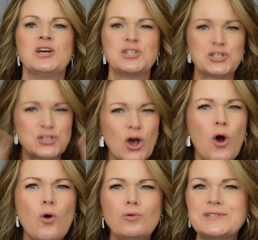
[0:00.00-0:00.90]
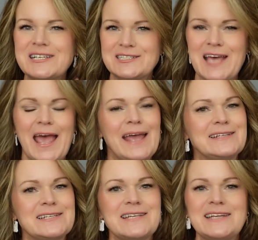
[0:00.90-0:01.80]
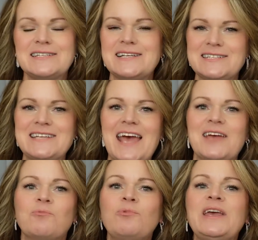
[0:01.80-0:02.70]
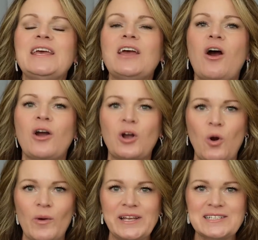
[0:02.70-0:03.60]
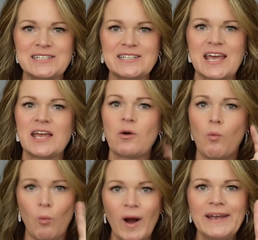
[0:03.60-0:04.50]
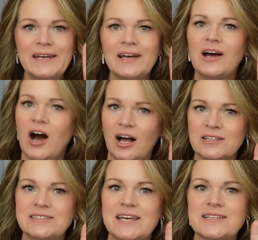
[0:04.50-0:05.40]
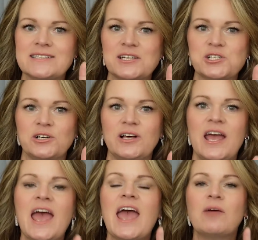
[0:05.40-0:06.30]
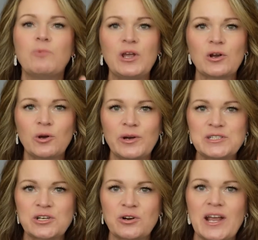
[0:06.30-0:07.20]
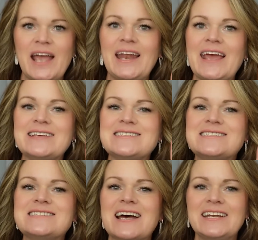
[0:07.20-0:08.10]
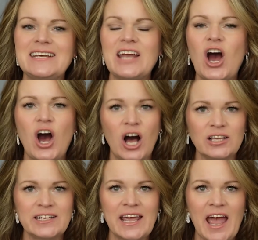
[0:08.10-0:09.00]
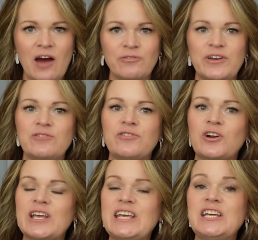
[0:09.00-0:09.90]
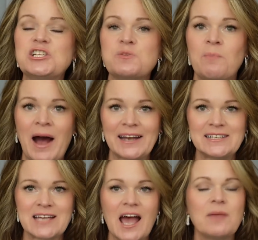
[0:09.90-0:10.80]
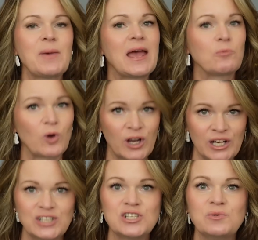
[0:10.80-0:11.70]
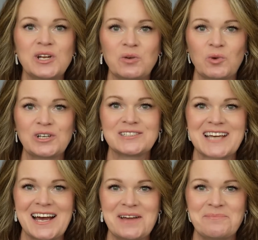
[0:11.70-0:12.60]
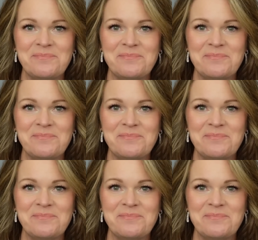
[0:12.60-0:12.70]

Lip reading: So today, we are going to take one holiday essential and we are going to create a stunning holiday outfit for each body type, and we're gonna do it in real time.